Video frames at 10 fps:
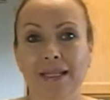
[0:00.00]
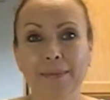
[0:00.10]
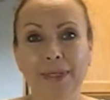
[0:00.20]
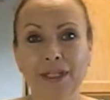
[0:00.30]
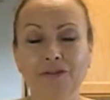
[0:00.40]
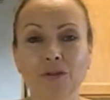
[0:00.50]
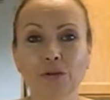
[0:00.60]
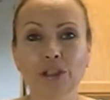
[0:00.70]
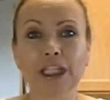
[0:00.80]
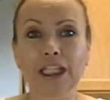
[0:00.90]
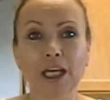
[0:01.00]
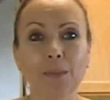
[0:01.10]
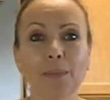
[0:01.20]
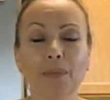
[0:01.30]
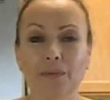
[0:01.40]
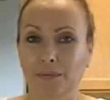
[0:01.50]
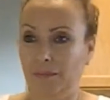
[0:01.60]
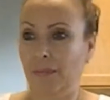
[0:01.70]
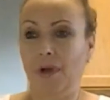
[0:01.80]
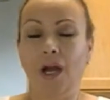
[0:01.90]
I mean, if you look it up
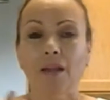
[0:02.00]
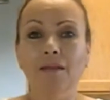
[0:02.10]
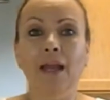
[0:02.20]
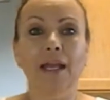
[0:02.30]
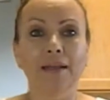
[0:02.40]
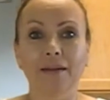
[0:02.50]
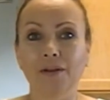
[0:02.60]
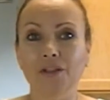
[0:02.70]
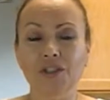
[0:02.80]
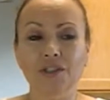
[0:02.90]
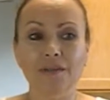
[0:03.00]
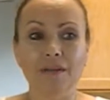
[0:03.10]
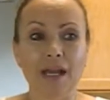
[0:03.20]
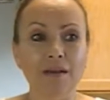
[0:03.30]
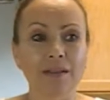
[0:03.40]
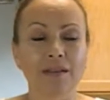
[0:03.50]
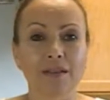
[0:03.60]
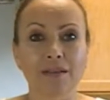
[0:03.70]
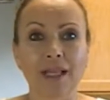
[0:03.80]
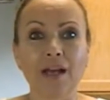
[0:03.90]
online, there's just thousands
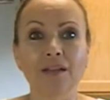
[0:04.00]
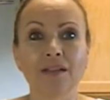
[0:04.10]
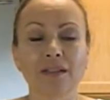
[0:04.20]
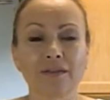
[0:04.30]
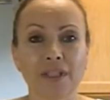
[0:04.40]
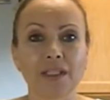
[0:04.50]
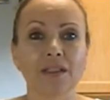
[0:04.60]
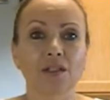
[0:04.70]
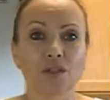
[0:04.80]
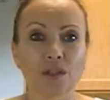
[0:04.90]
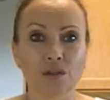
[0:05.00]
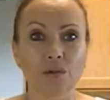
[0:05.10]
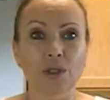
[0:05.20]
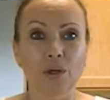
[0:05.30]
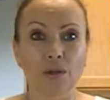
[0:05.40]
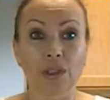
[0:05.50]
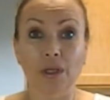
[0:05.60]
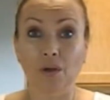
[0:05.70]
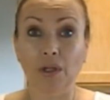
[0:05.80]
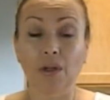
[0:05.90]
and thousands of things that you could do with coconut
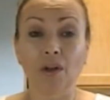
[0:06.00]
oil.